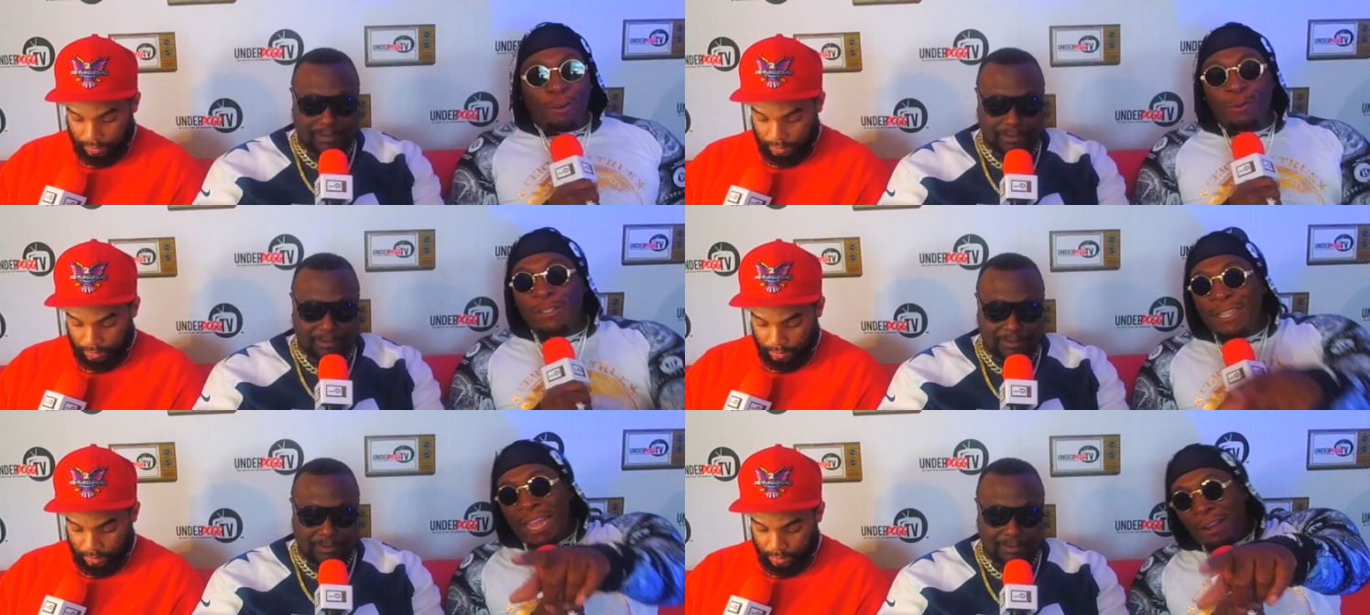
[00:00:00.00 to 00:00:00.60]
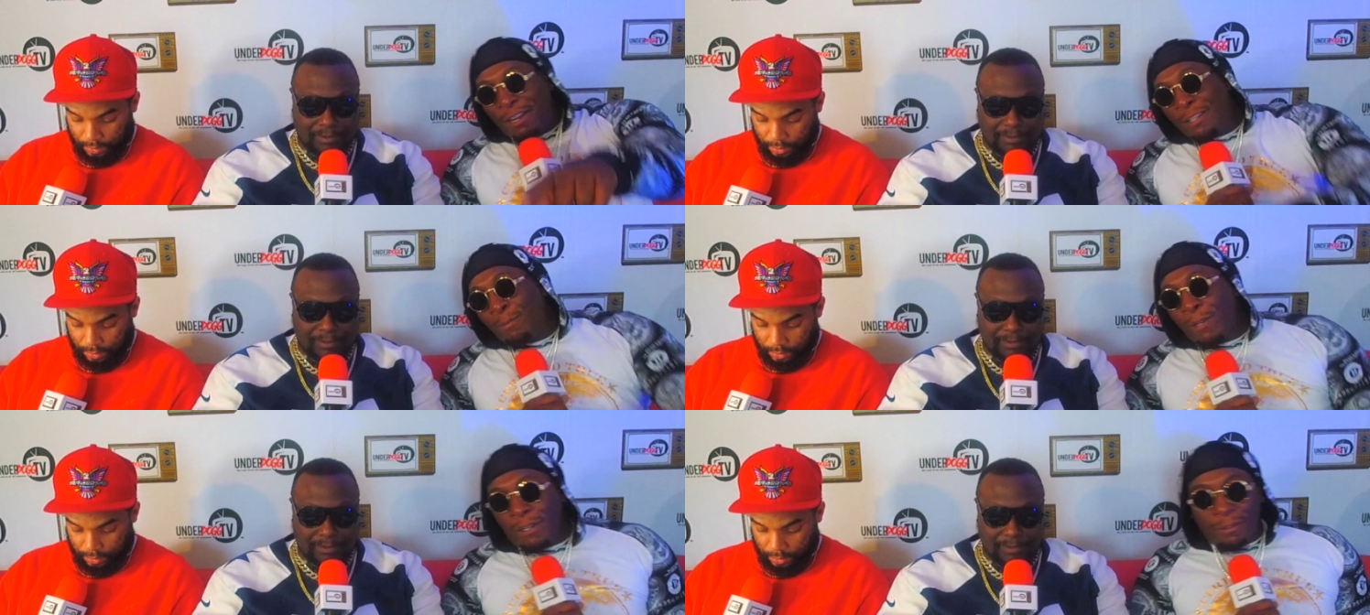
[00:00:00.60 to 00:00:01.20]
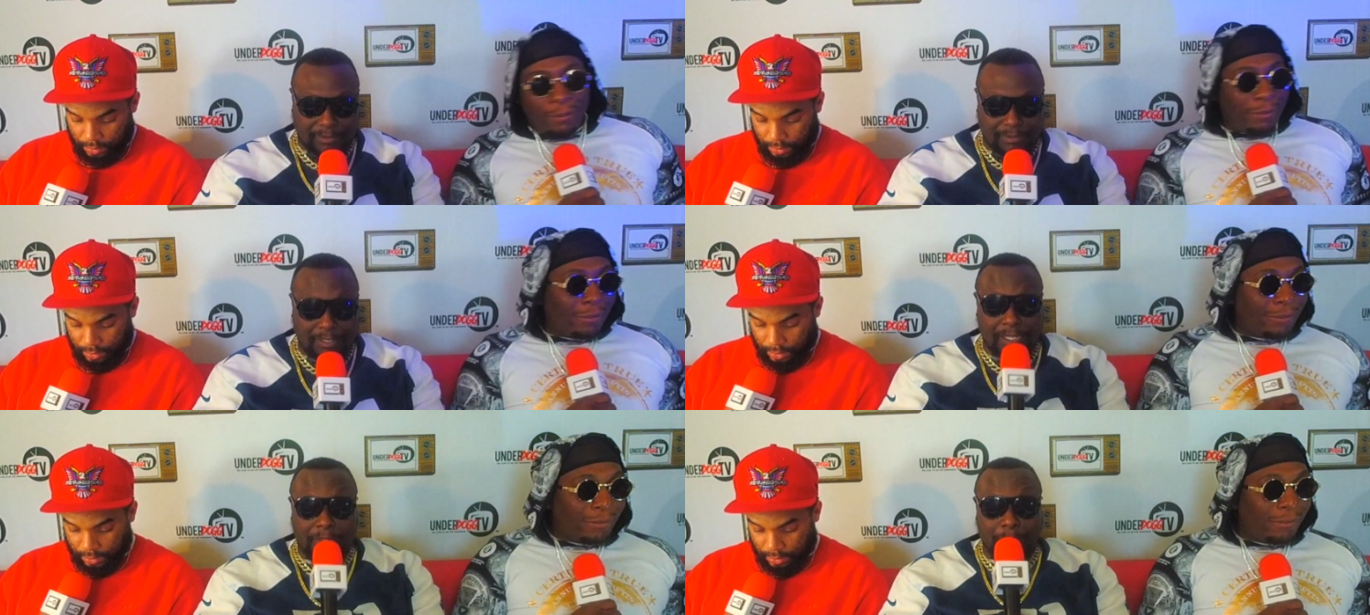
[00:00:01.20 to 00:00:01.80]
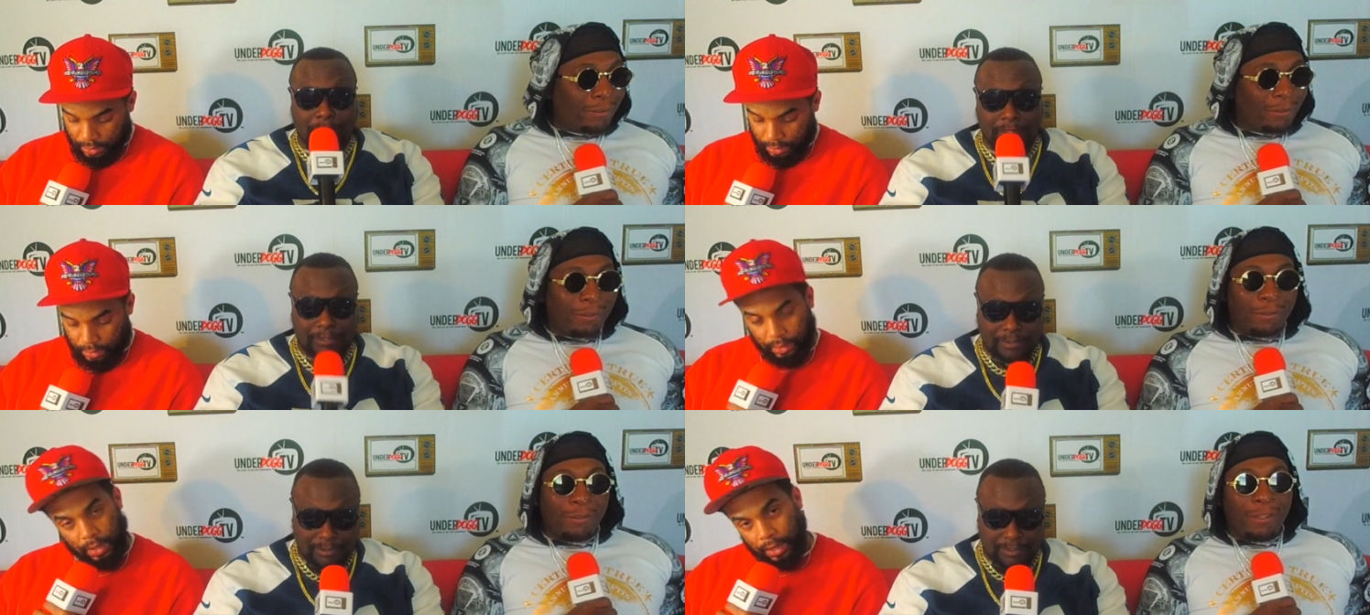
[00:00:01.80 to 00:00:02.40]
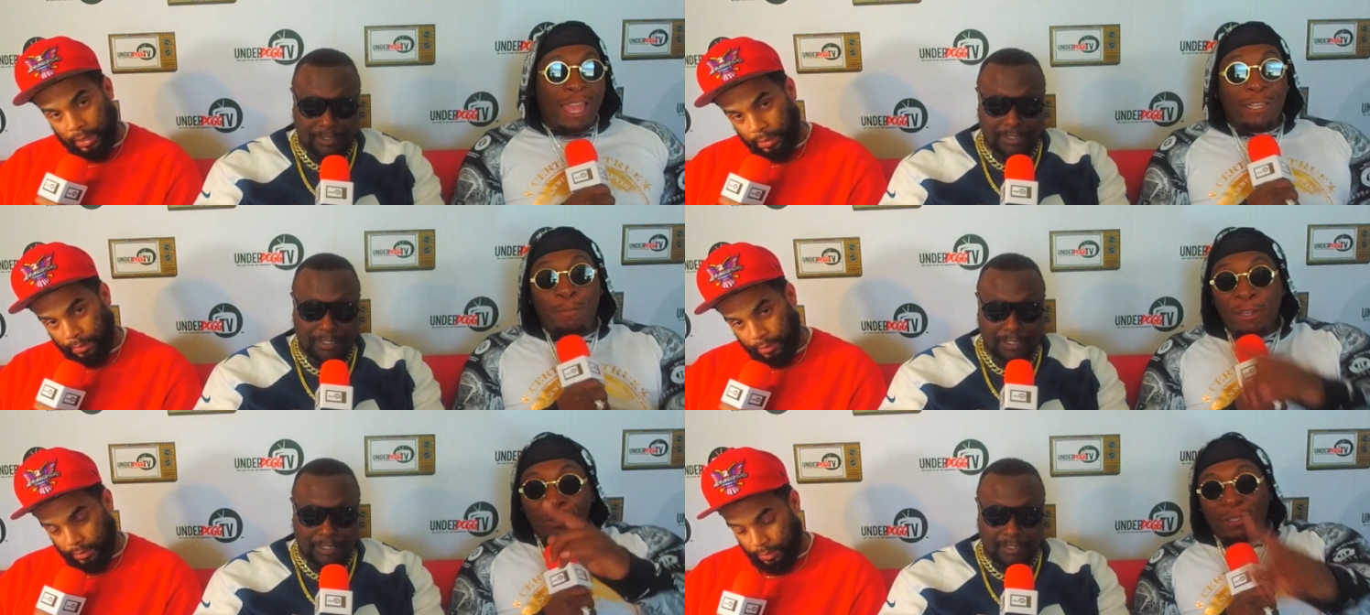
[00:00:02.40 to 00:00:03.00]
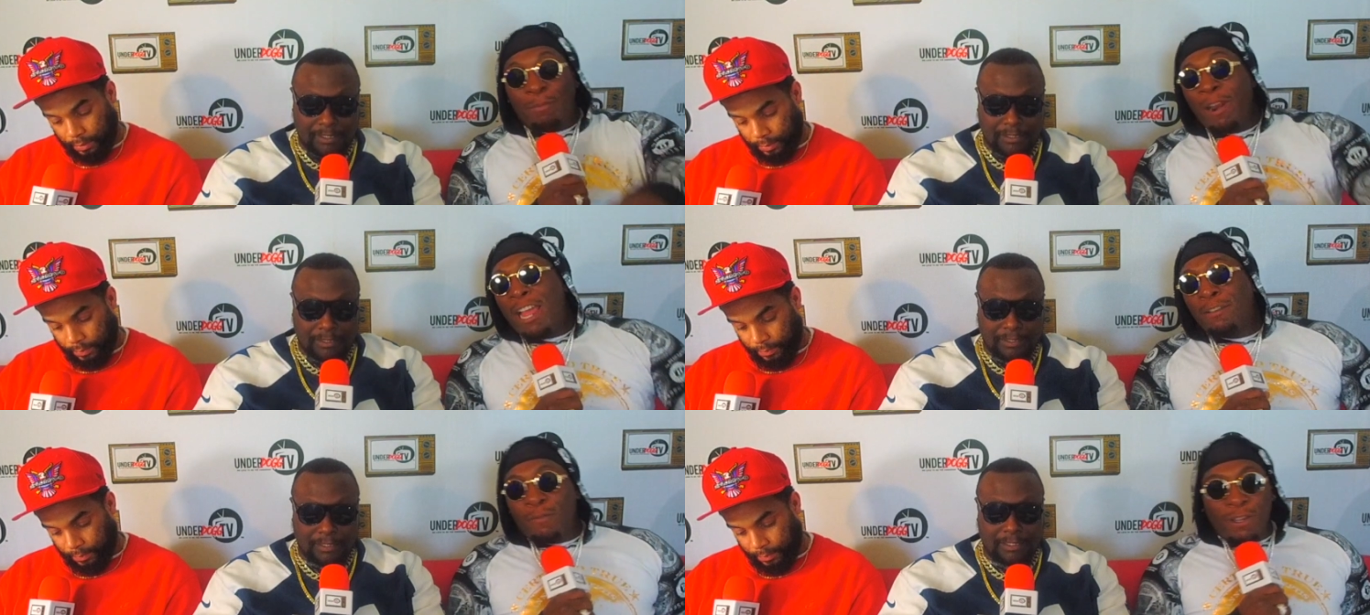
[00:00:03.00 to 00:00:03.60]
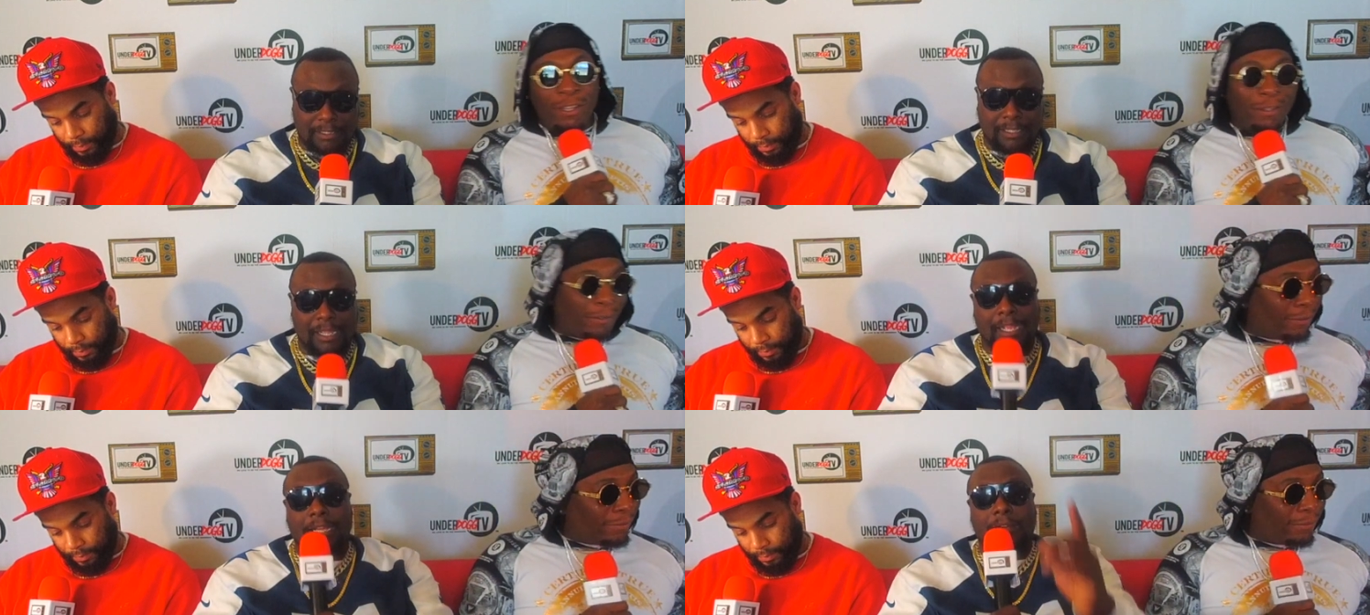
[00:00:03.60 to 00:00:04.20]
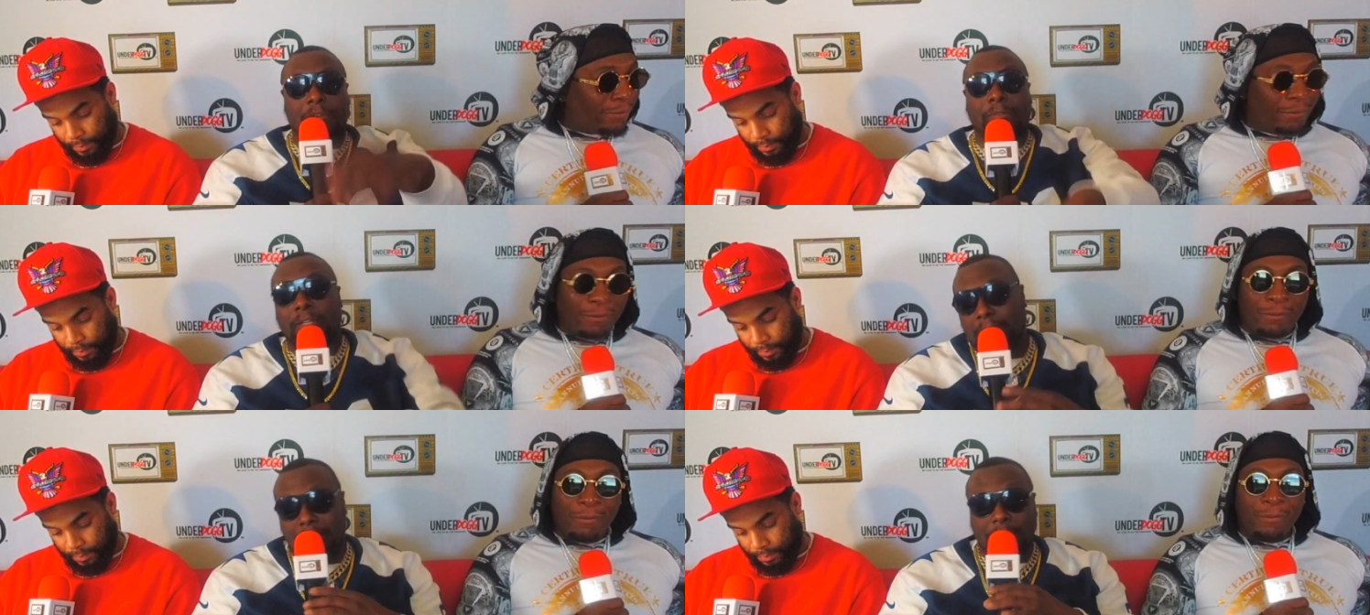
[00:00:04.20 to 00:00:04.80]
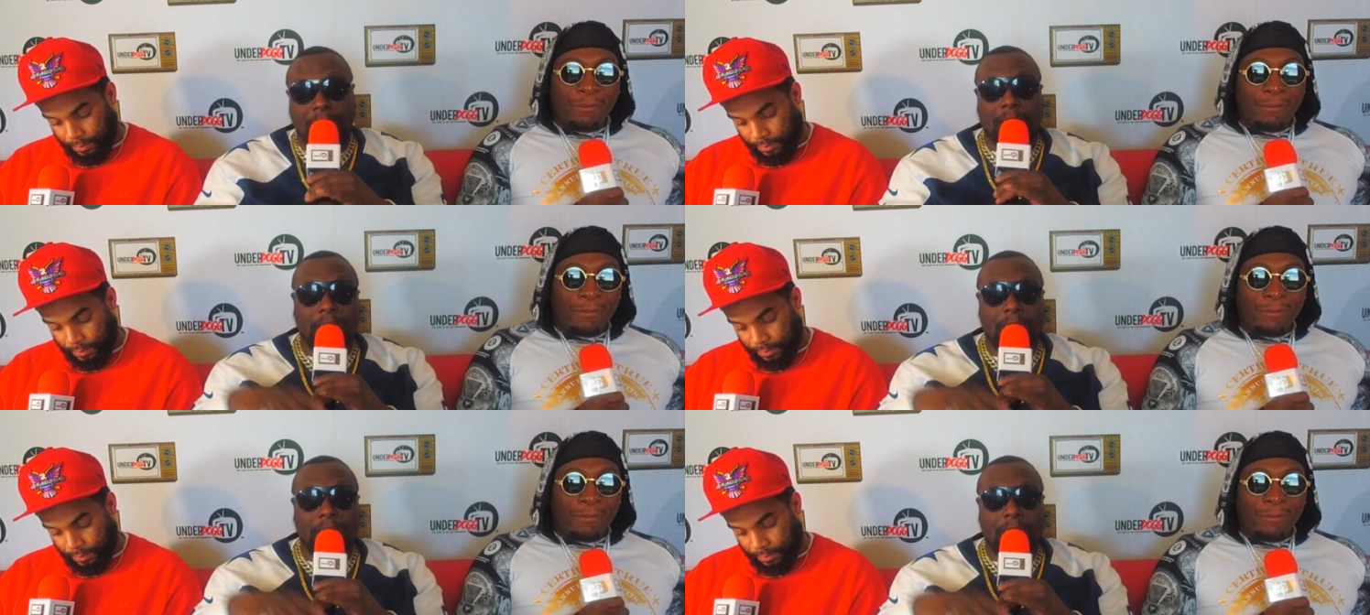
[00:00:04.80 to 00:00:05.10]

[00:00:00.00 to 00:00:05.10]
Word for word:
Speaker 1: here. We'll see y'all next week. Next week. Yeah, got a special me. surprise for you. I gotta go to work. I'll see y'all